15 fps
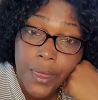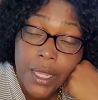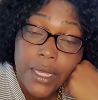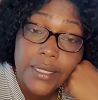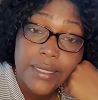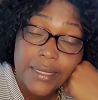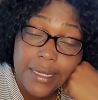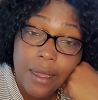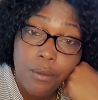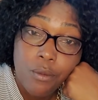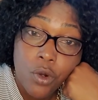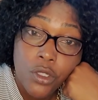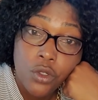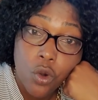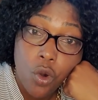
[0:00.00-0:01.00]

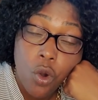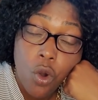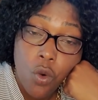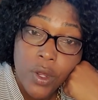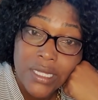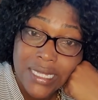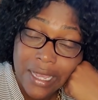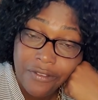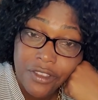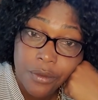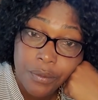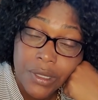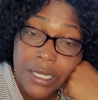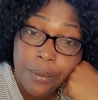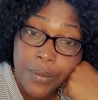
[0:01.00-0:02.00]
Someone always have to
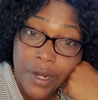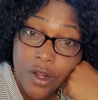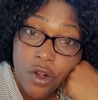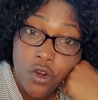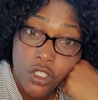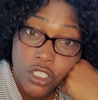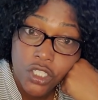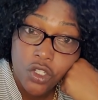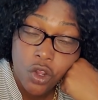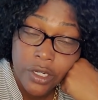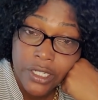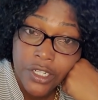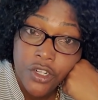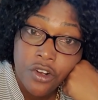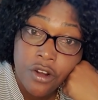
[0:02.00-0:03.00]
be a pair of crutches
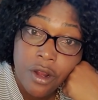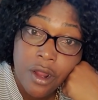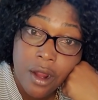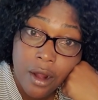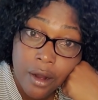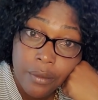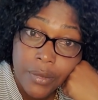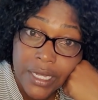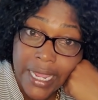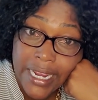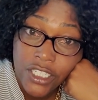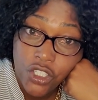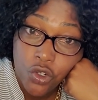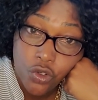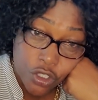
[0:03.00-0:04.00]
under your arm,
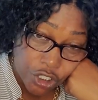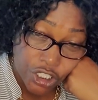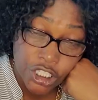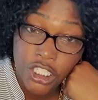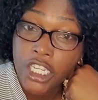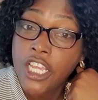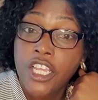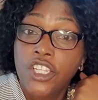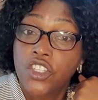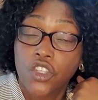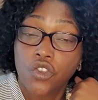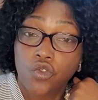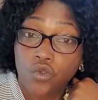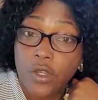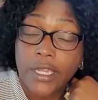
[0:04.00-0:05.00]
cash crutches, so
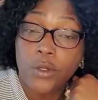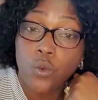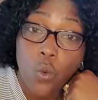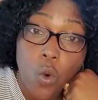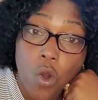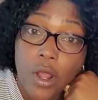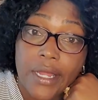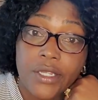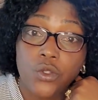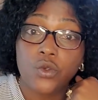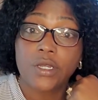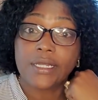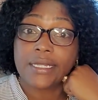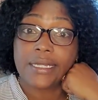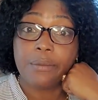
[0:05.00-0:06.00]
you can walk and you
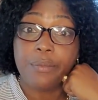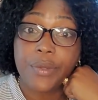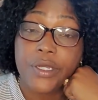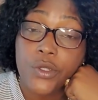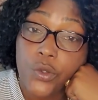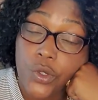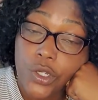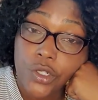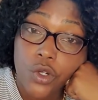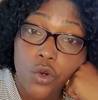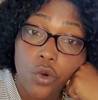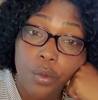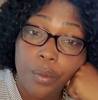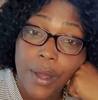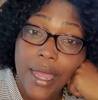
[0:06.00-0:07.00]
can limp and you can
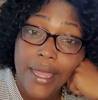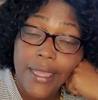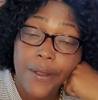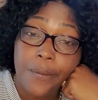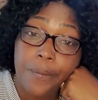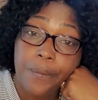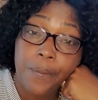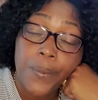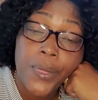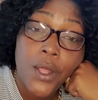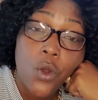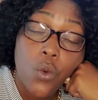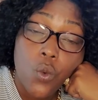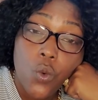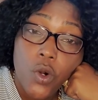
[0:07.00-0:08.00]
go by.
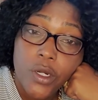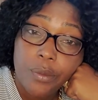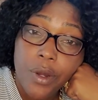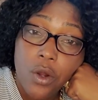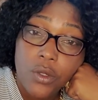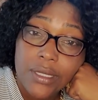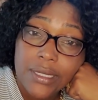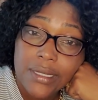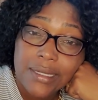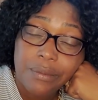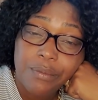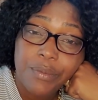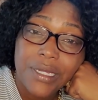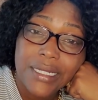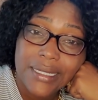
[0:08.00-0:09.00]
What about
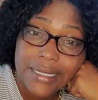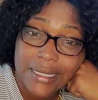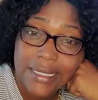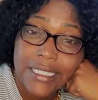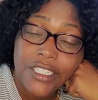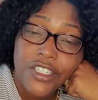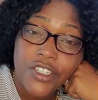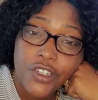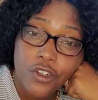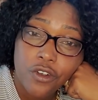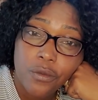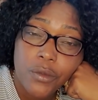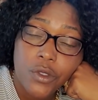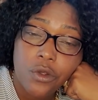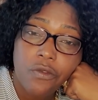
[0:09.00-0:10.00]
stability in
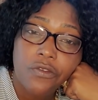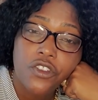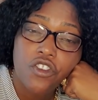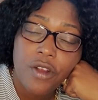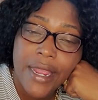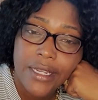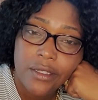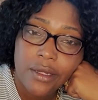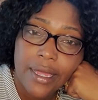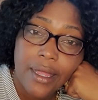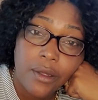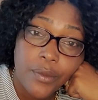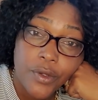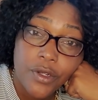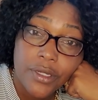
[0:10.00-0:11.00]
terms of trying to
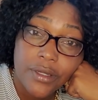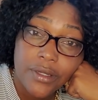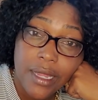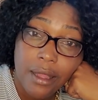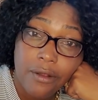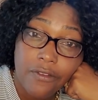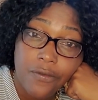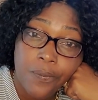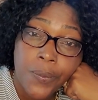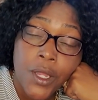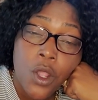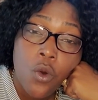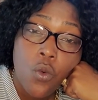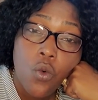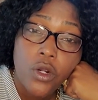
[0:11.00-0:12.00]
help yourself?
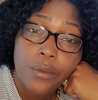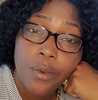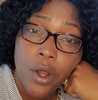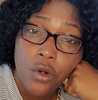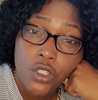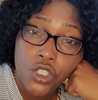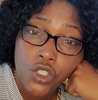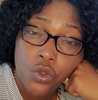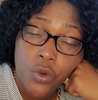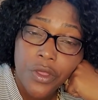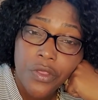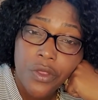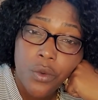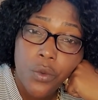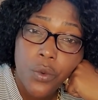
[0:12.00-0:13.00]
What about showing
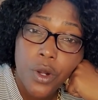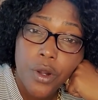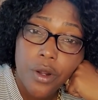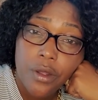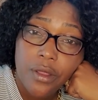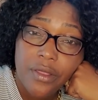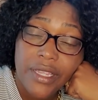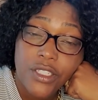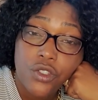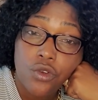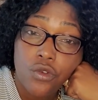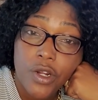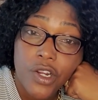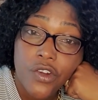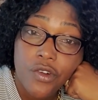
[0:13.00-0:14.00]
the world that
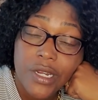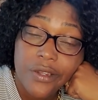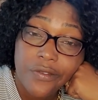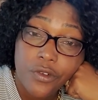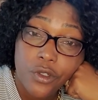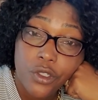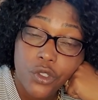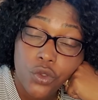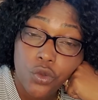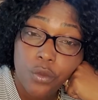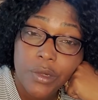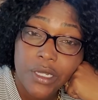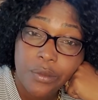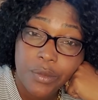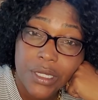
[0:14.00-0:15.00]
you're a grateful
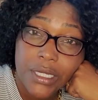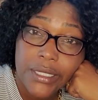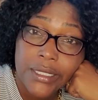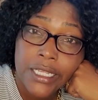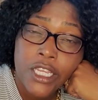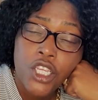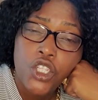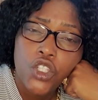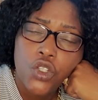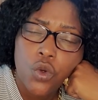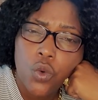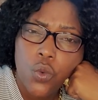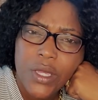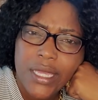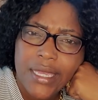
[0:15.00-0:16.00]
human being, so
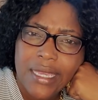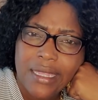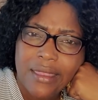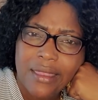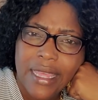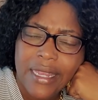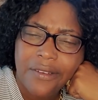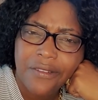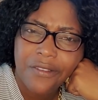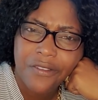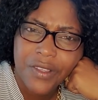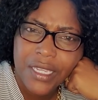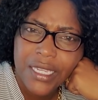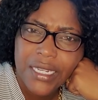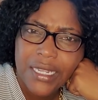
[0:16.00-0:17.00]
we can then
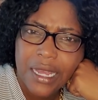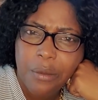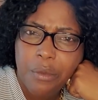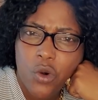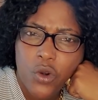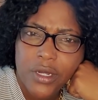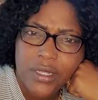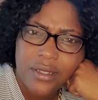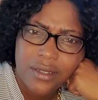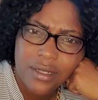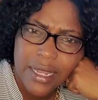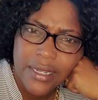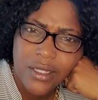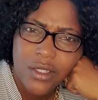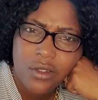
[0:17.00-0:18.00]
feel a more
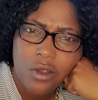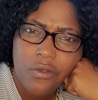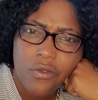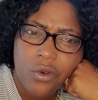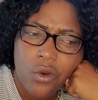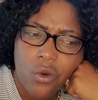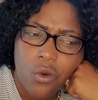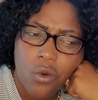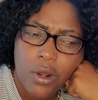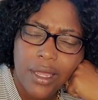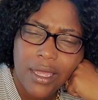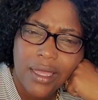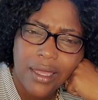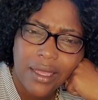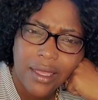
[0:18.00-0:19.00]
sense of,
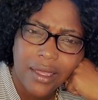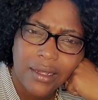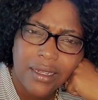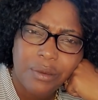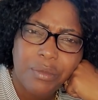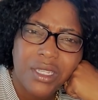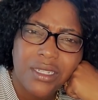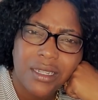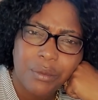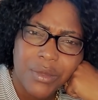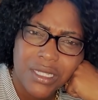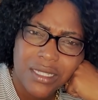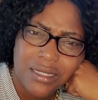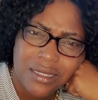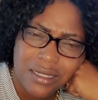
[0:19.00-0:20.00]
okay, let me
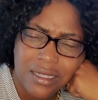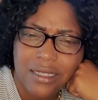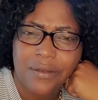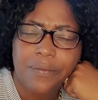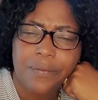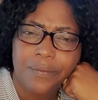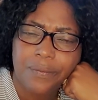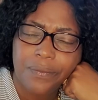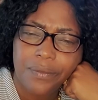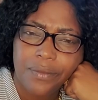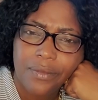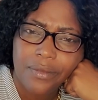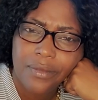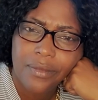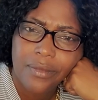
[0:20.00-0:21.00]
see.
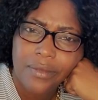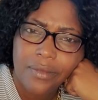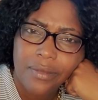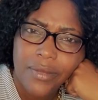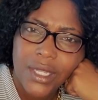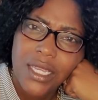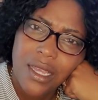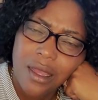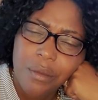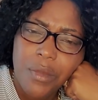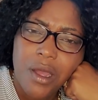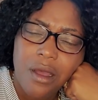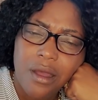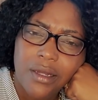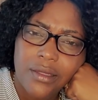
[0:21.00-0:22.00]
Come
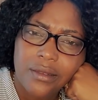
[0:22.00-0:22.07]
on.